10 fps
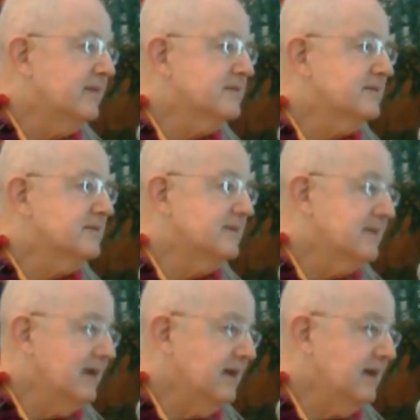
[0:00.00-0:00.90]

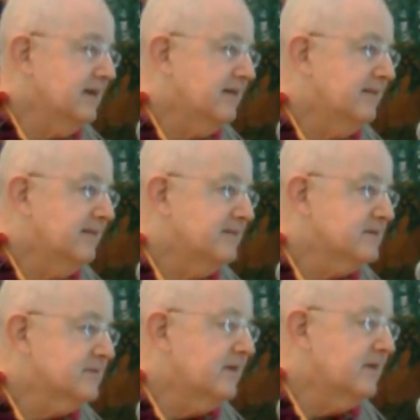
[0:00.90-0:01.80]
Yavastiti.
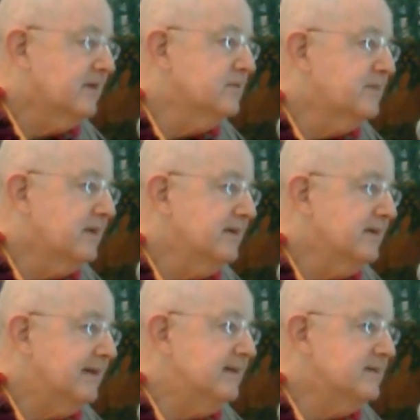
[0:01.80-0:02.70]

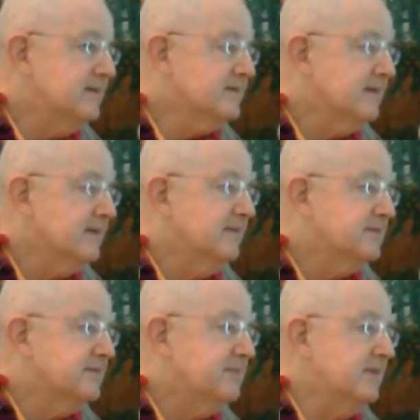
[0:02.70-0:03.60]
Swarupa, in his
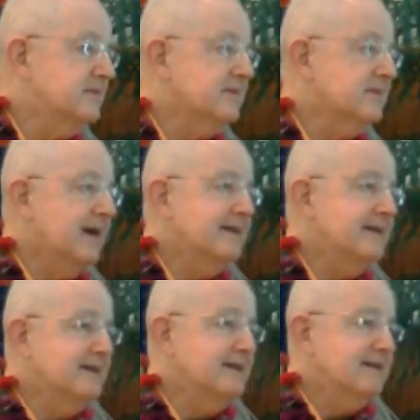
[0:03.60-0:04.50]

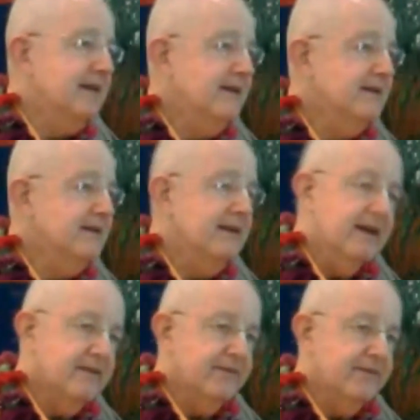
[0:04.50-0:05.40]
spiritual
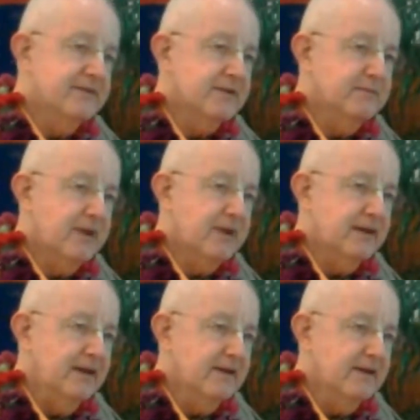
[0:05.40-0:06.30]
identity, he had a
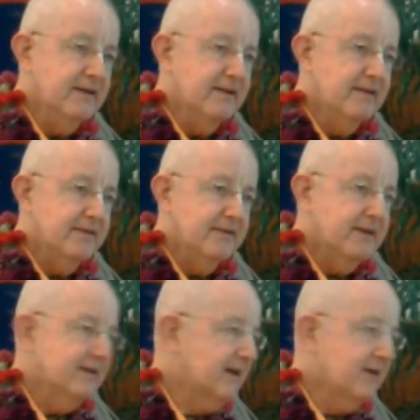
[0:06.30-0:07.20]
physical body
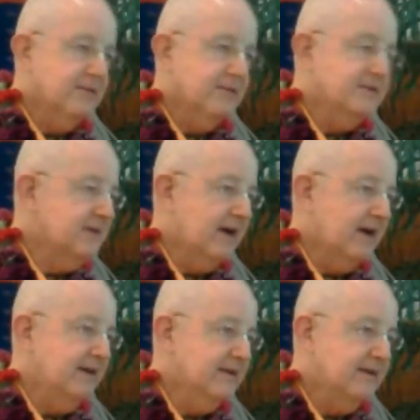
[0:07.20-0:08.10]
that got
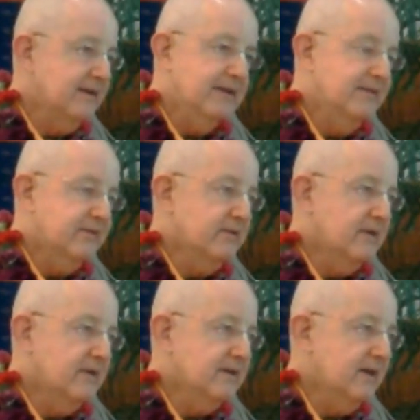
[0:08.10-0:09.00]
old and died. He
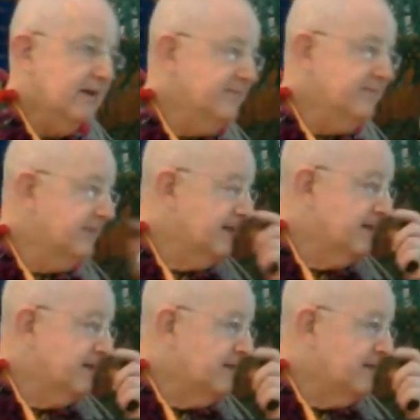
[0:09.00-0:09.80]
lived for a long time.